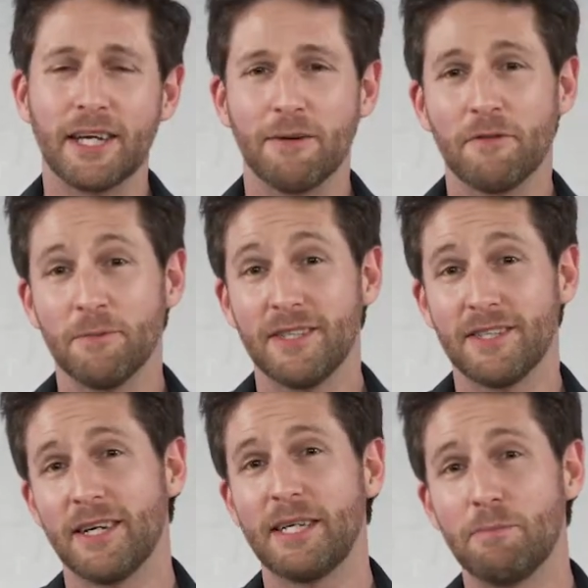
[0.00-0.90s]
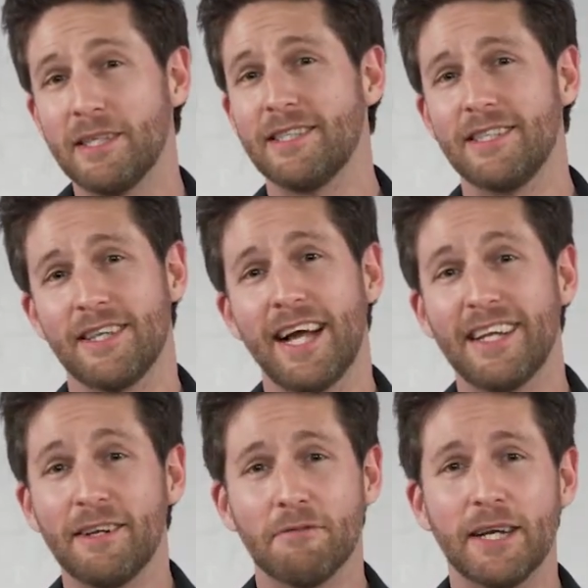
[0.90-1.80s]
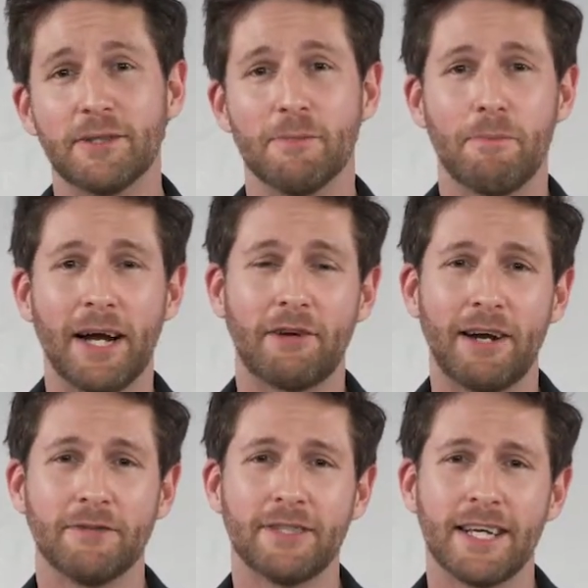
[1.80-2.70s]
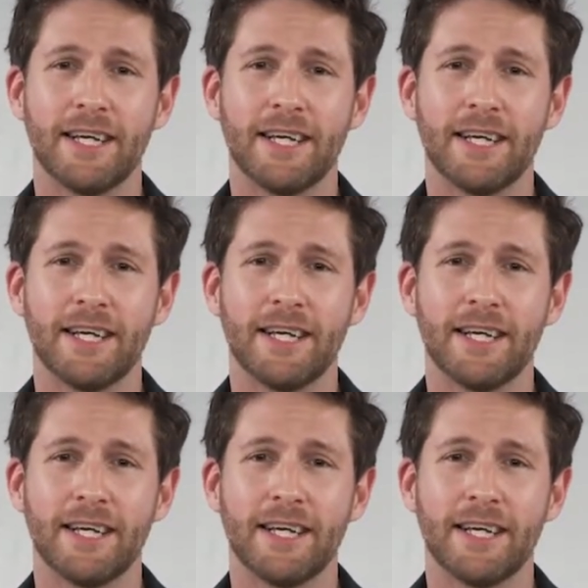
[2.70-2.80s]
I come from a design, business and innovation background,